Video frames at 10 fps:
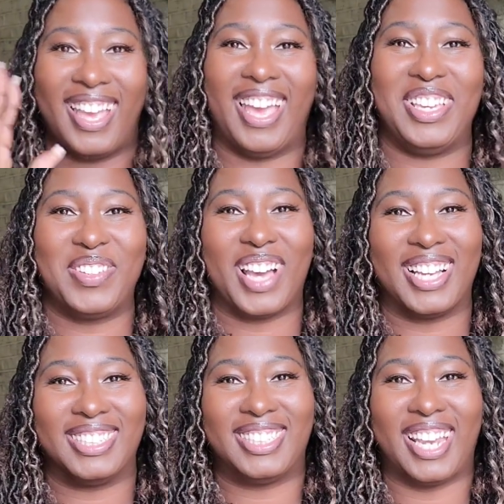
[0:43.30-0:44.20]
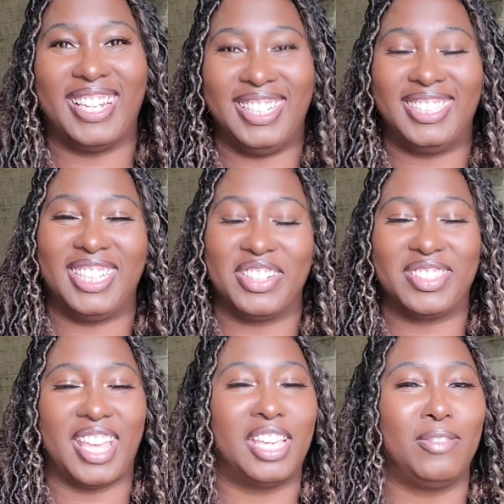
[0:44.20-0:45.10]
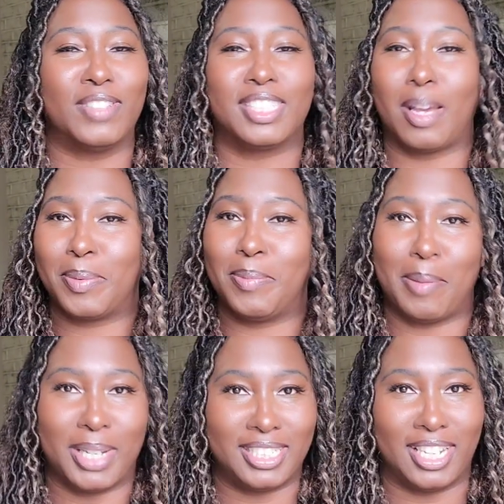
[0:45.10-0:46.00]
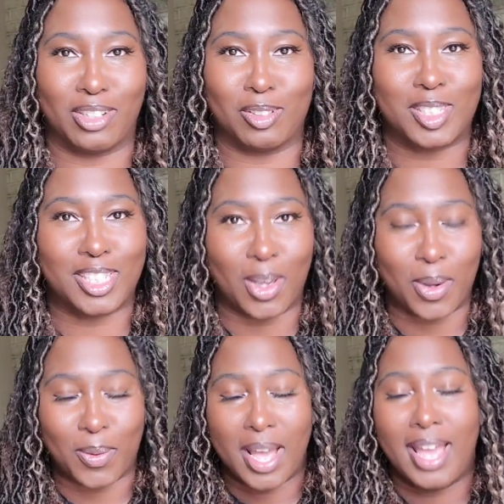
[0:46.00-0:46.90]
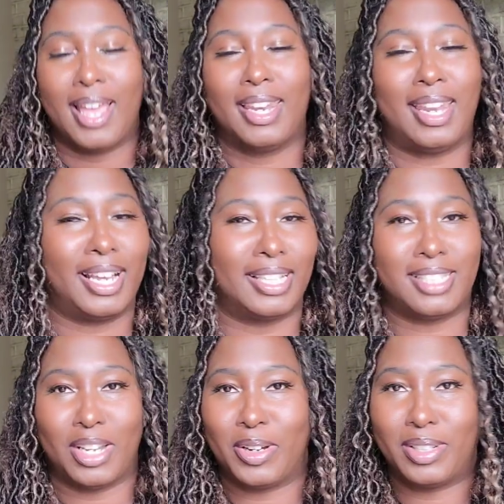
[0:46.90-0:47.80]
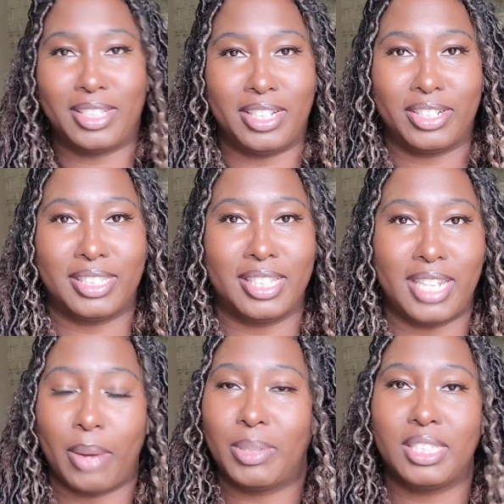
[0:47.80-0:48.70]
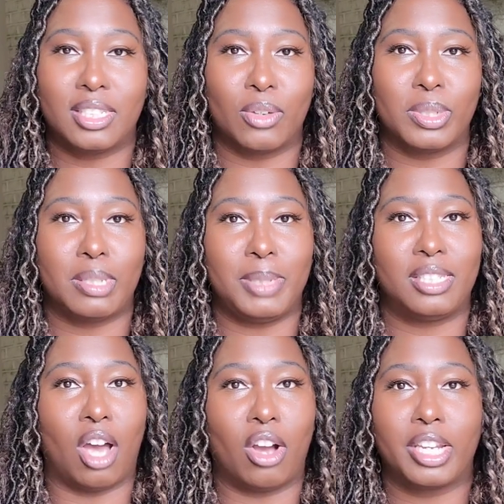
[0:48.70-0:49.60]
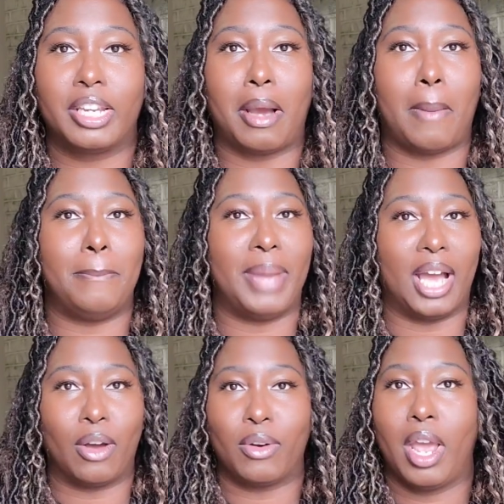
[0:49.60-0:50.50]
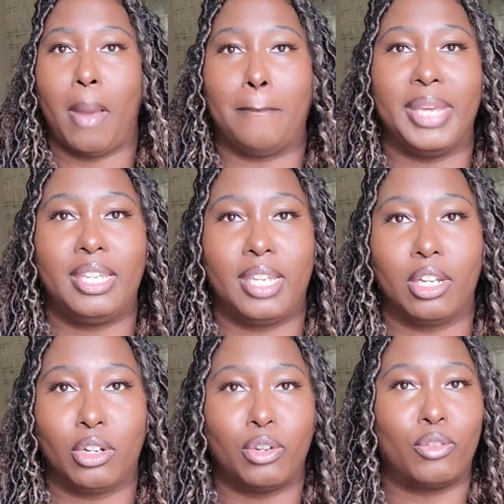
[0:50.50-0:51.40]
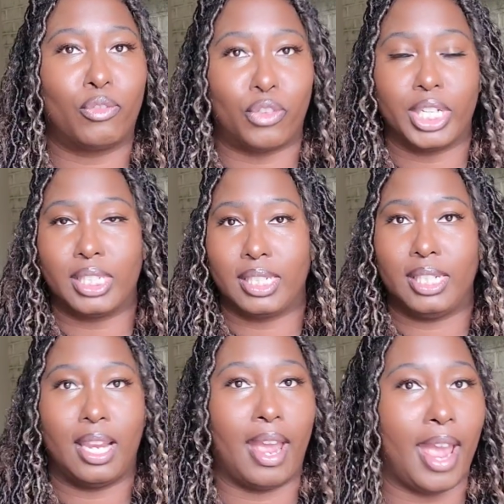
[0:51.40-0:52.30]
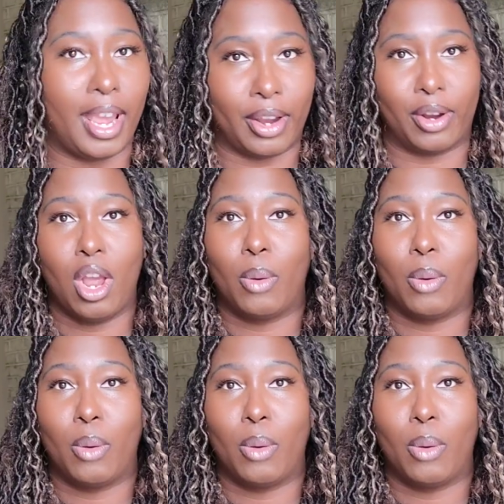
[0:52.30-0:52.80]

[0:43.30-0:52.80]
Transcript: Hey you guys, Shay Nísh here. Thank you for stopping by my channel. So like I said earlier, today we're just going to be talking about beginner friendly hair.